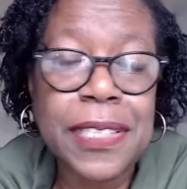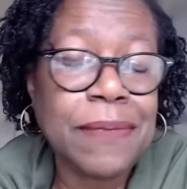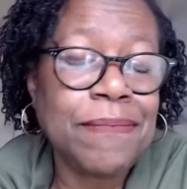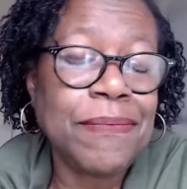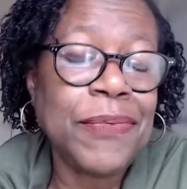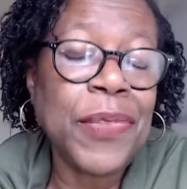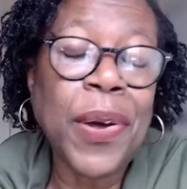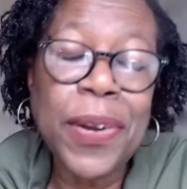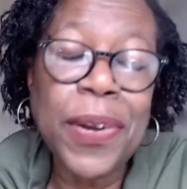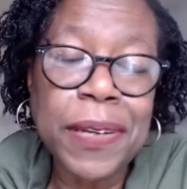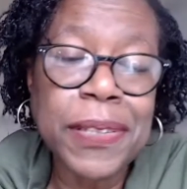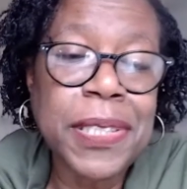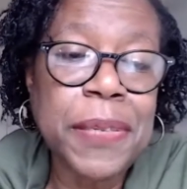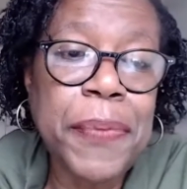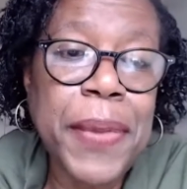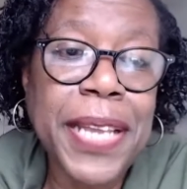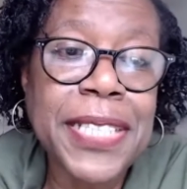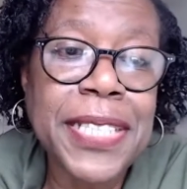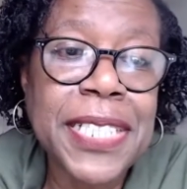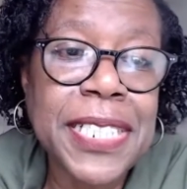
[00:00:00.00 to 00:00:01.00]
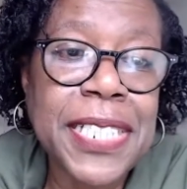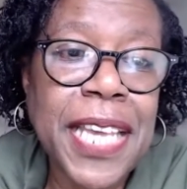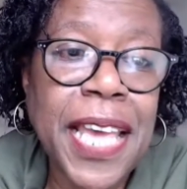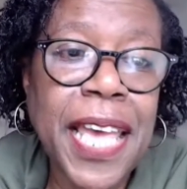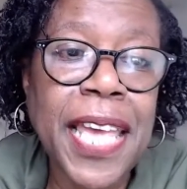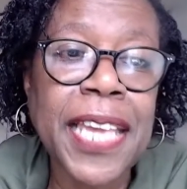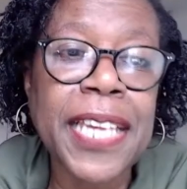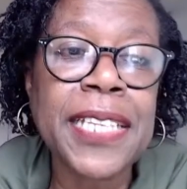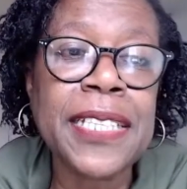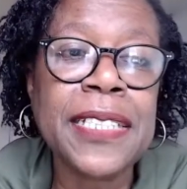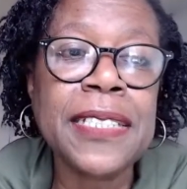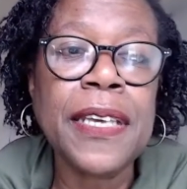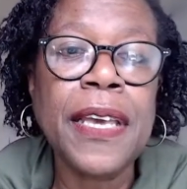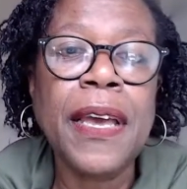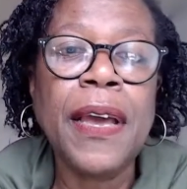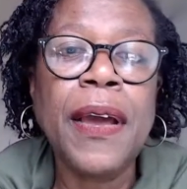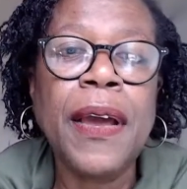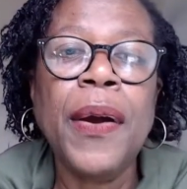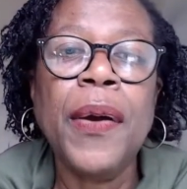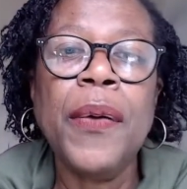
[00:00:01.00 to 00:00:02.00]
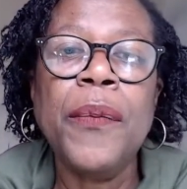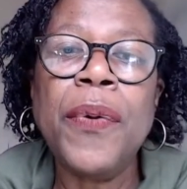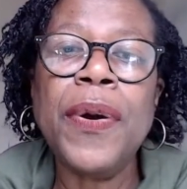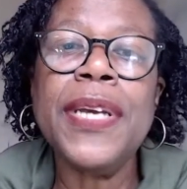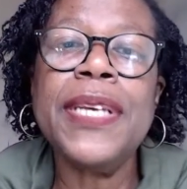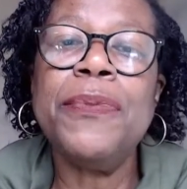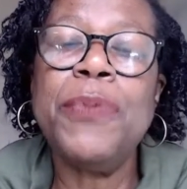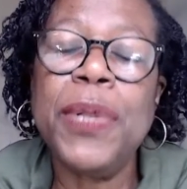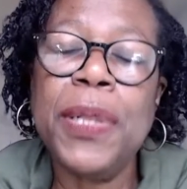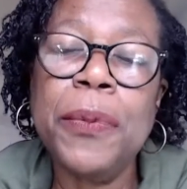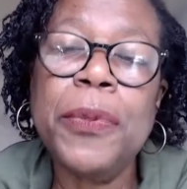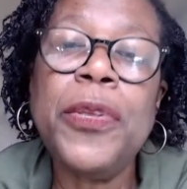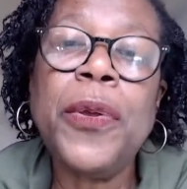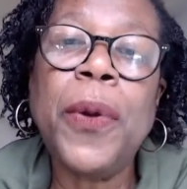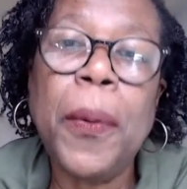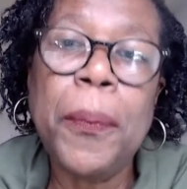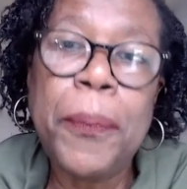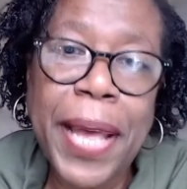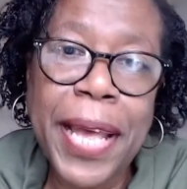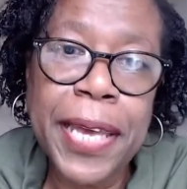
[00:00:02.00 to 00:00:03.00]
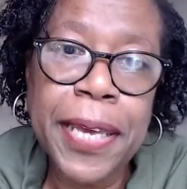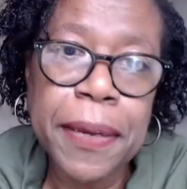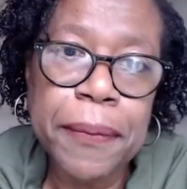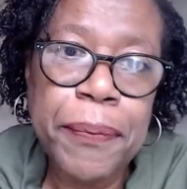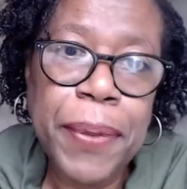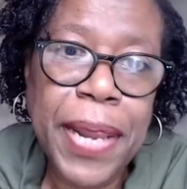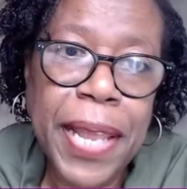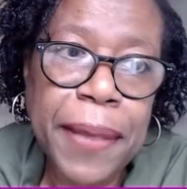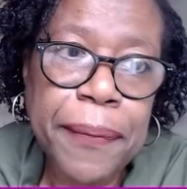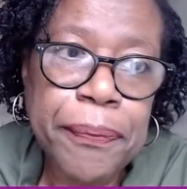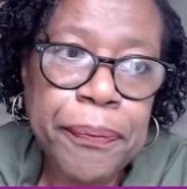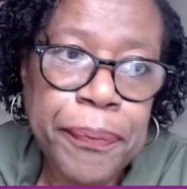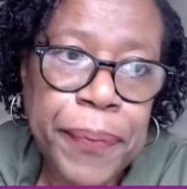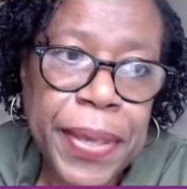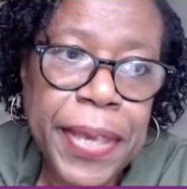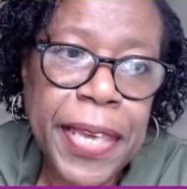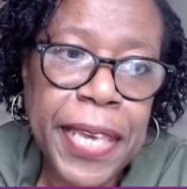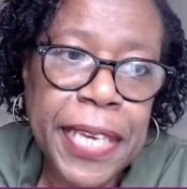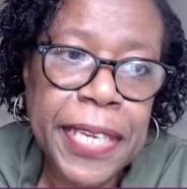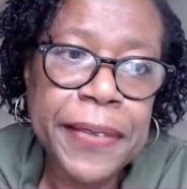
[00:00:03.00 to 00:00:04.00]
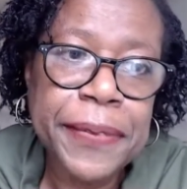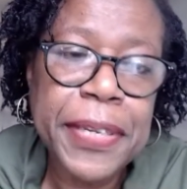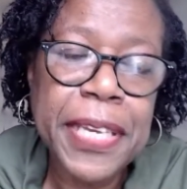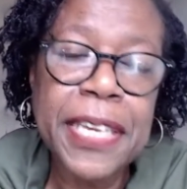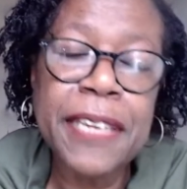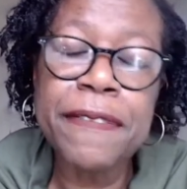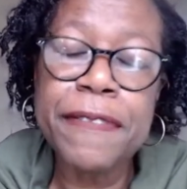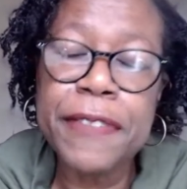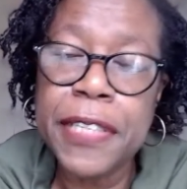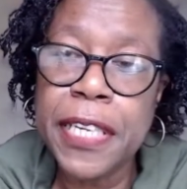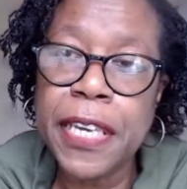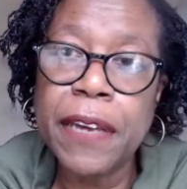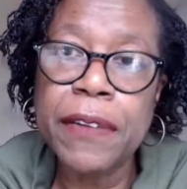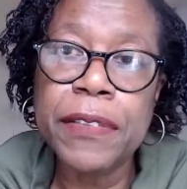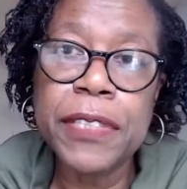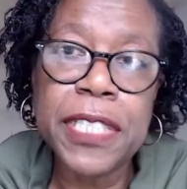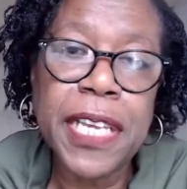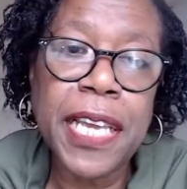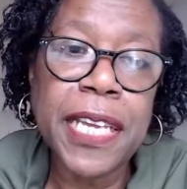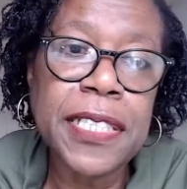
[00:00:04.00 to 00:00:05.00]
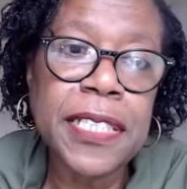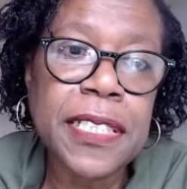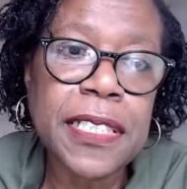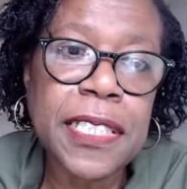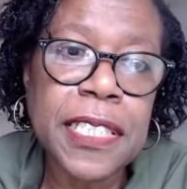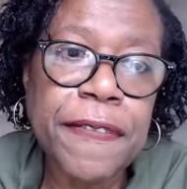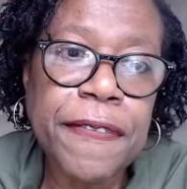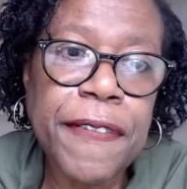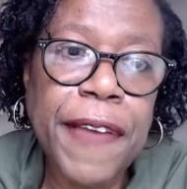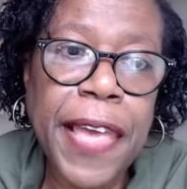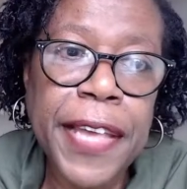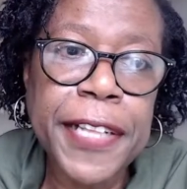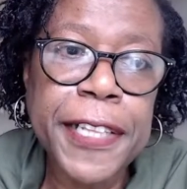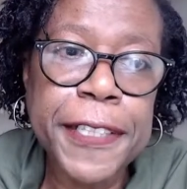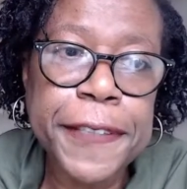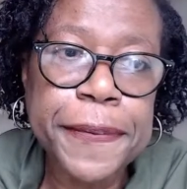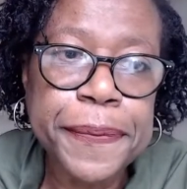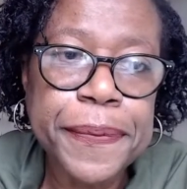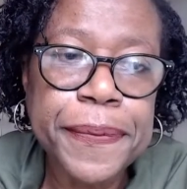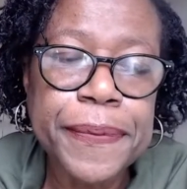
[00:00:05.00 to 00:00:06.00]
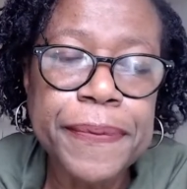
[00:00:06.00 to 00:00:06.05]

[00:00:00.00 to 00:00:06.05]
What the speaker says: not going to be entertained, what will your backup plan be if negotiations fail?